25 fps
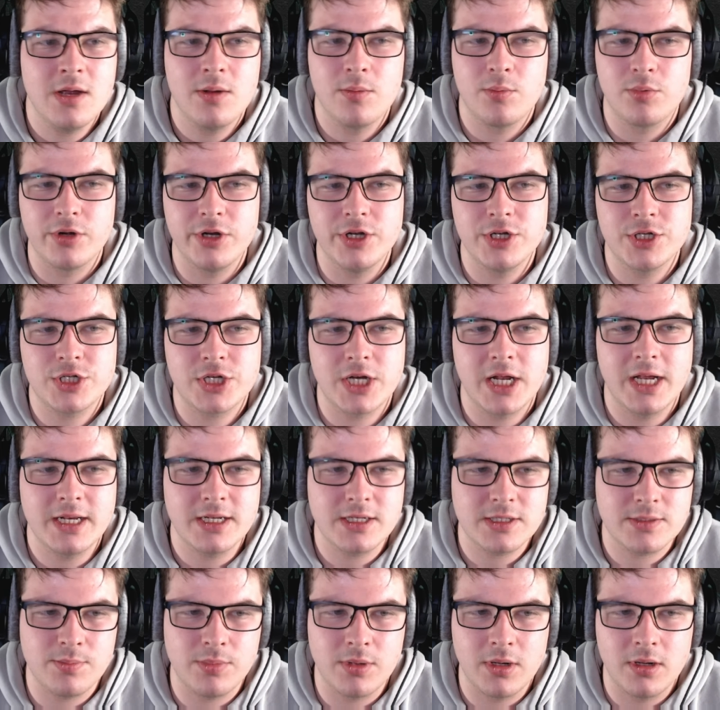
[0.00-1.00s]
British
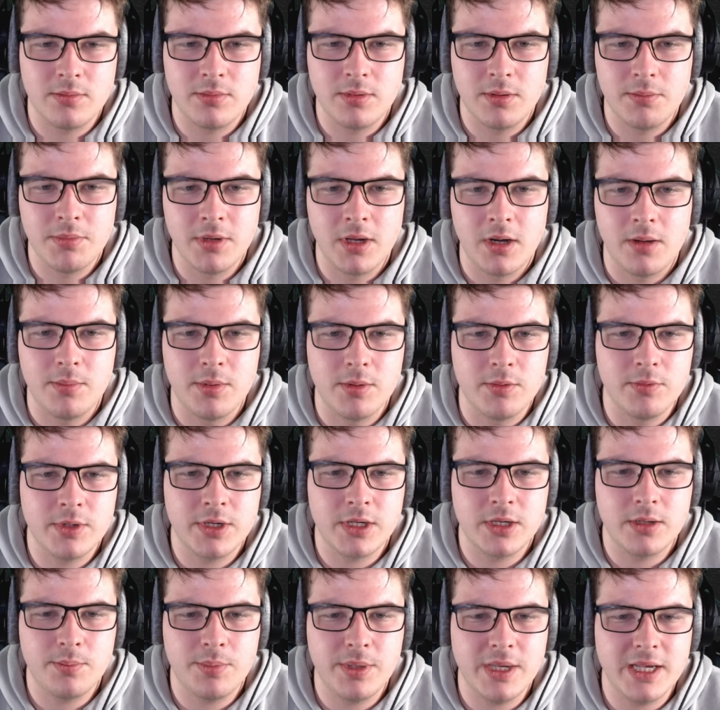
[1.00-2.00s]
tanks, blah blah blah, but we're
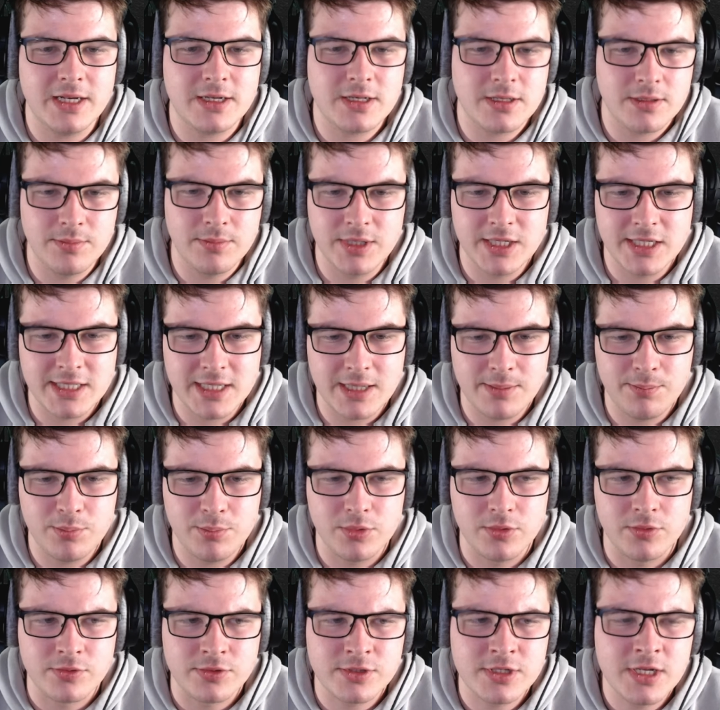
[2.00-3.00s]
going to pick some
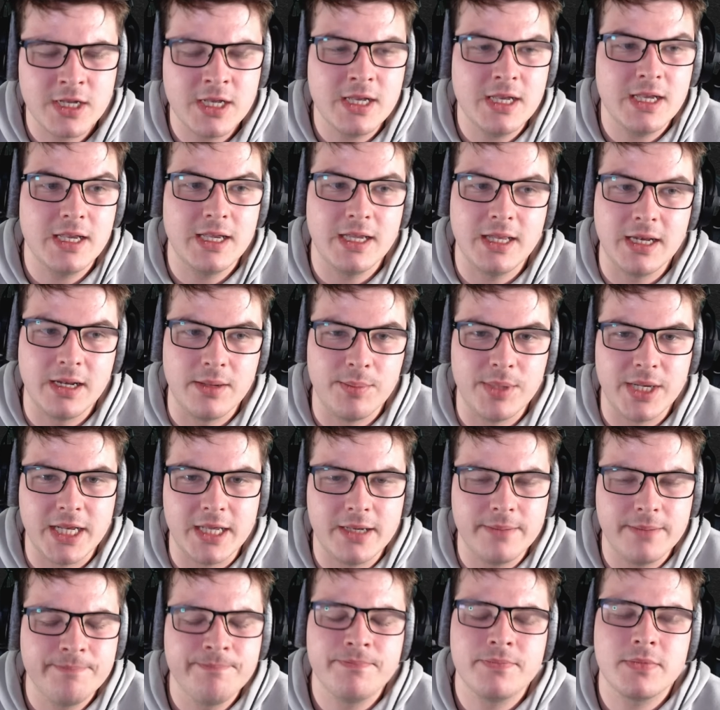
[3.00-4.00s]
examples in a
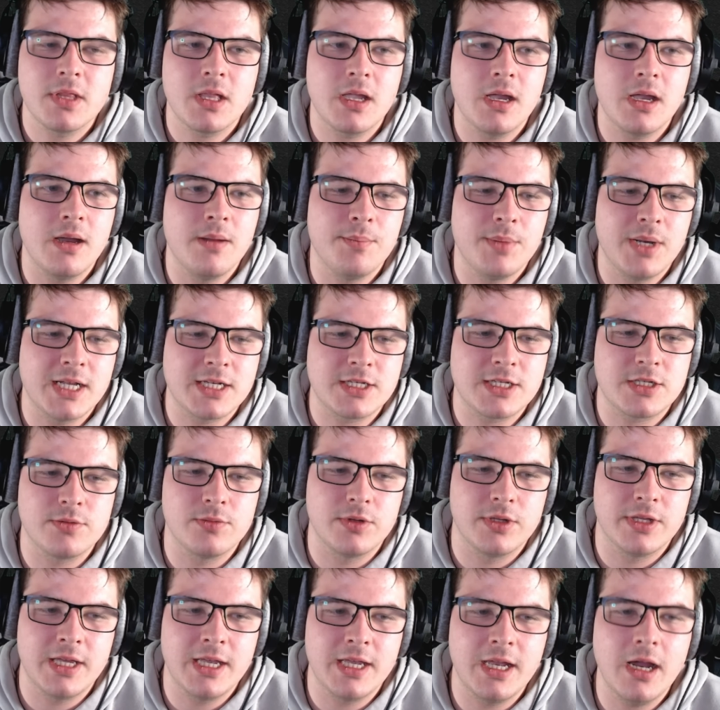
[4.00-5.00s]
minute as to
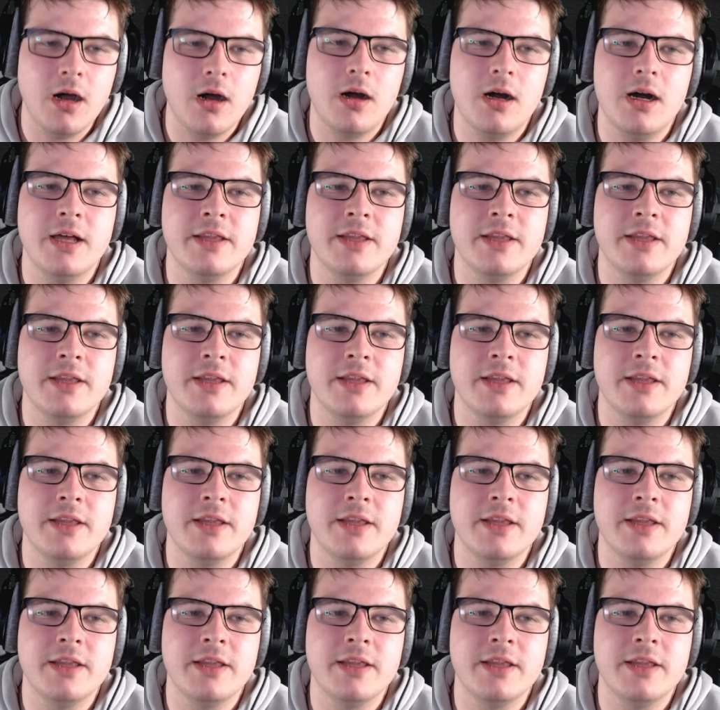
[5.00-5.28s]
what they are.